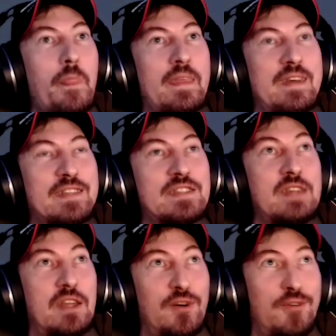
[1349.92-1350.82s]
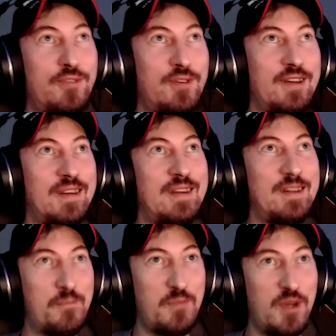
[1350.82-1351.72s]
instead of
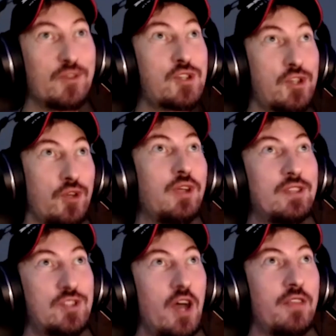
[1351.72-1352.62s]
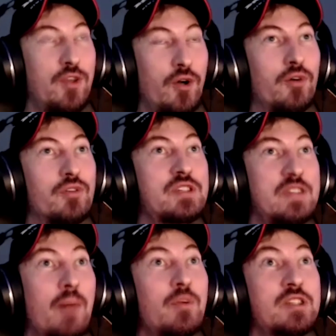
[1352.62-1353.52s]
Mills shooting John Doe,
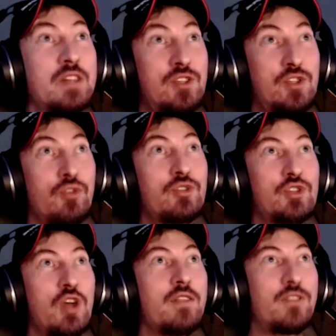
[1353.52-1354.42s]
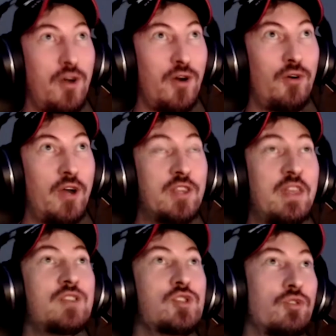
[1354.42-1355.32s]
Somerset shoots John Doe and
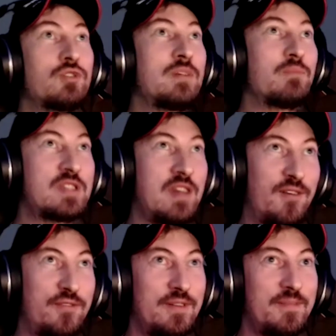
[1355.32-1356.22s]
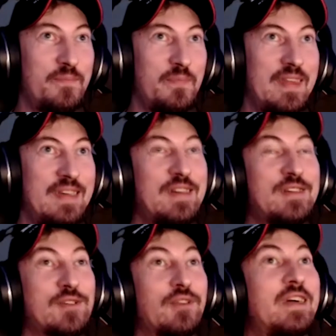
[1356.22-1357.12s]
then shoots himself.
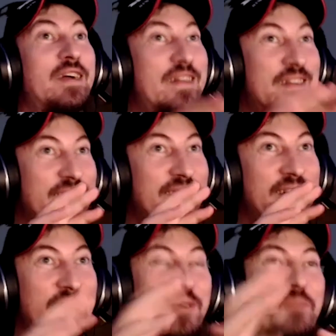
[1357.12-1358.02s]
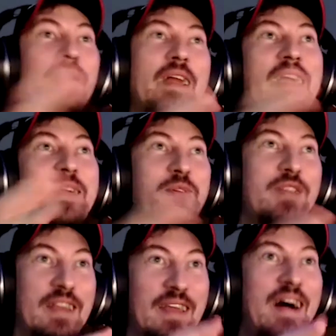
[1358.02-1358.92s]
So they were playing with a
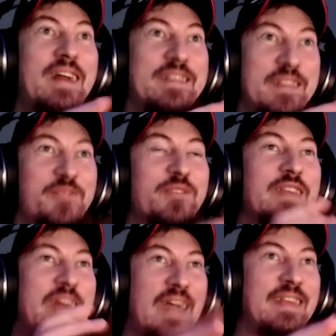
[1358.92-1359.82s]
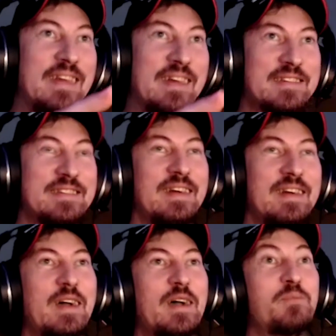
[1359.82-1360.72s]
lot of different endings
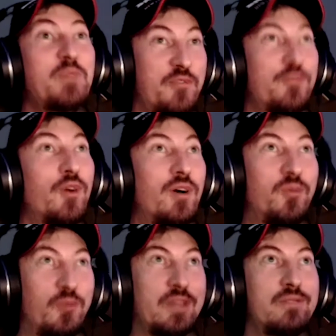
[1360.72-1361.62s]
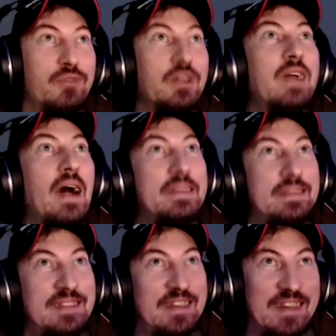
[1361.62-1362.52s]
before what we got
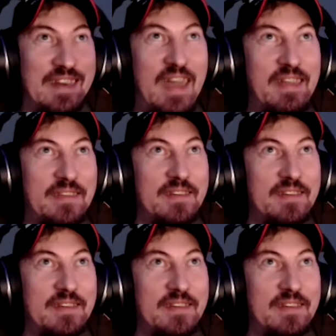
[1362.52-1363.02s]
in the end.